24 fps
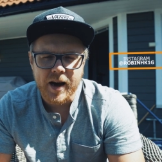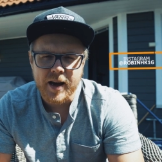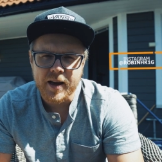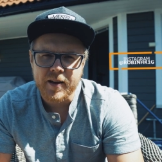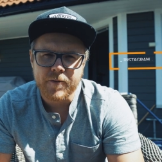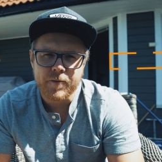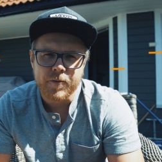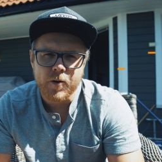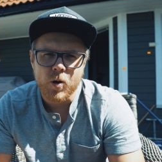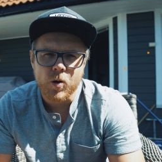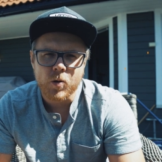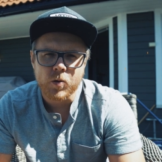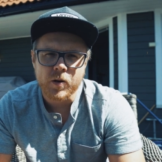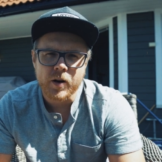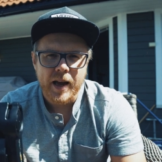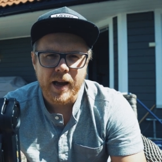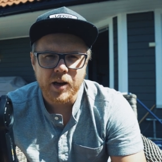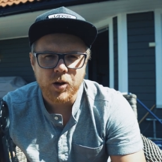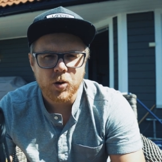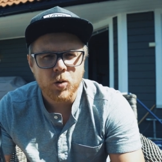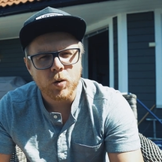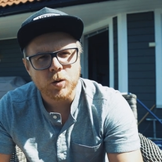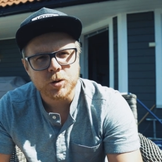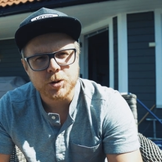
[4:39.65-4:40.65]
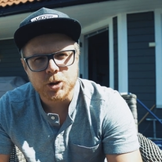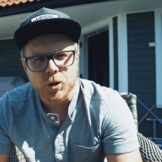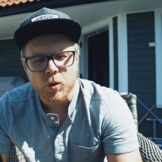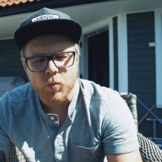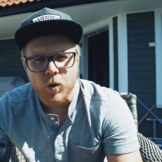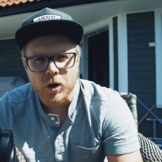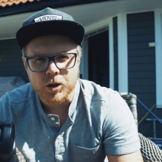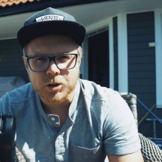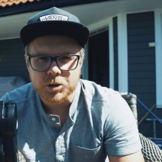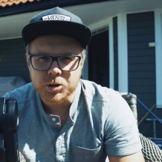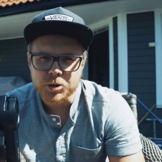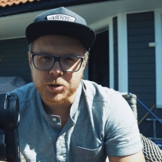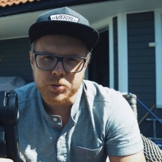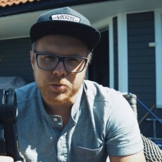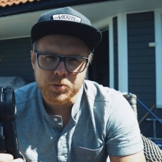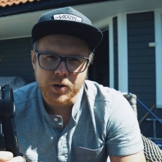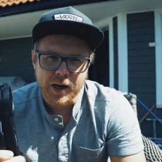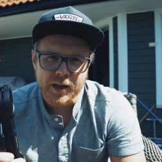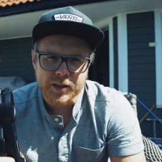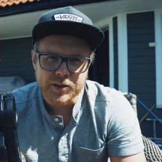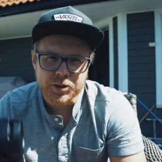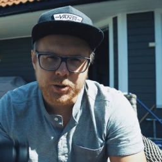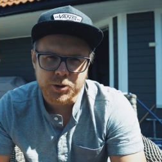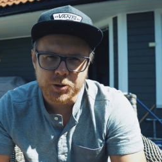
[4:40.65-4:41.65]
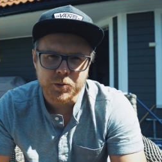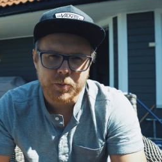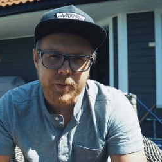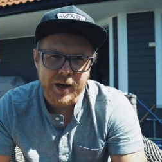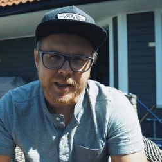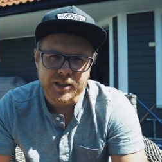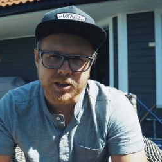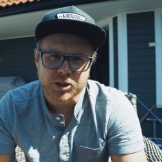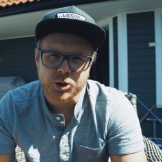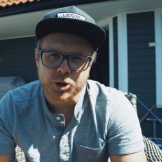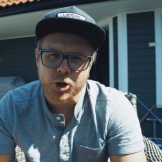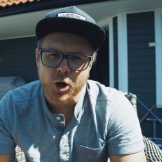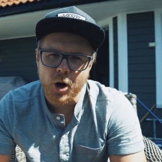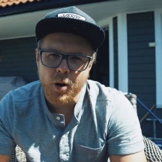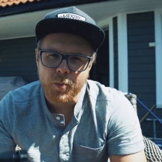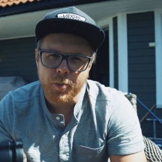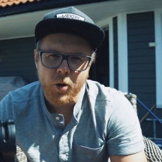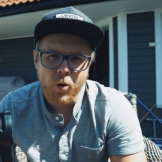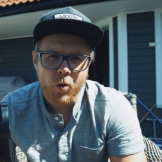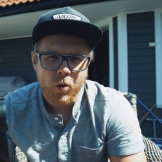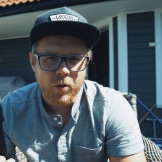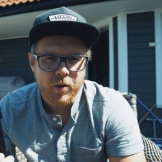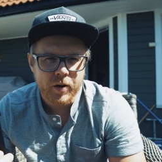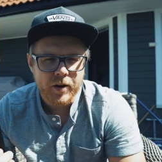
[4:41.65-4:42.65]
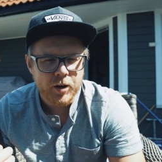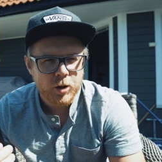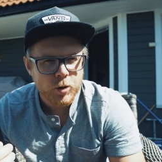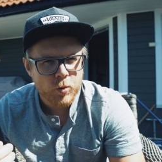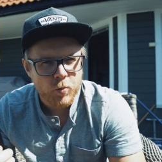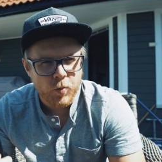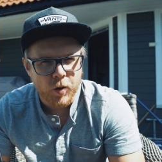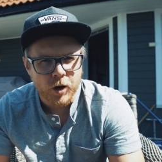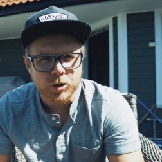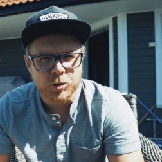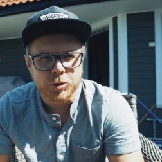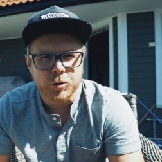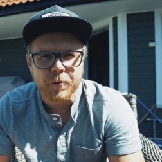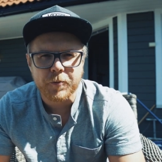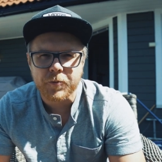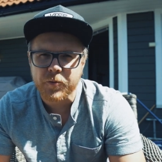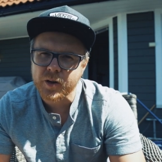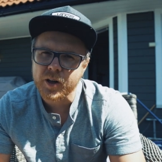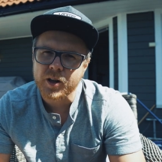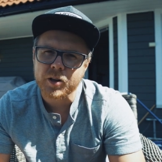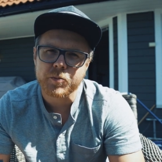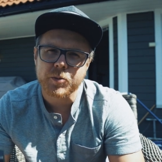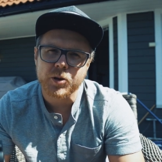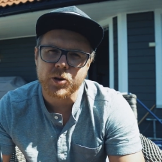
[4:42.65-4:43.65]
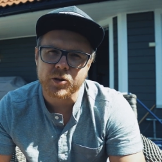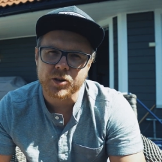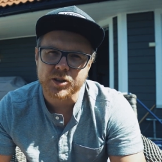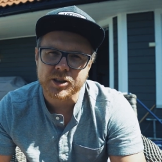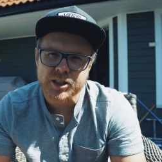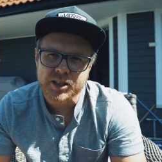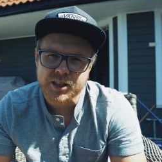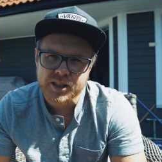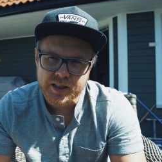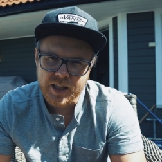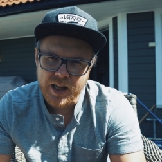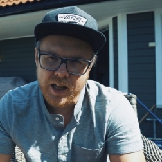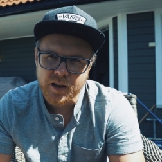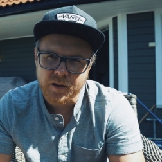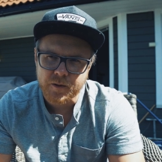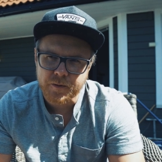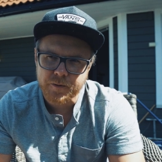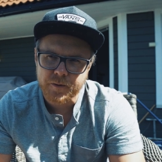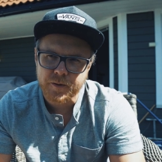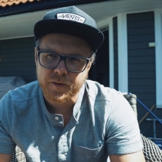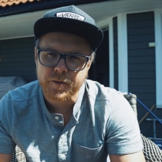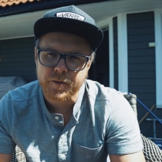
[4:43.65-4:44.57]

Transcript: iPhone and you also want to do a two-man's job or you want to film yourself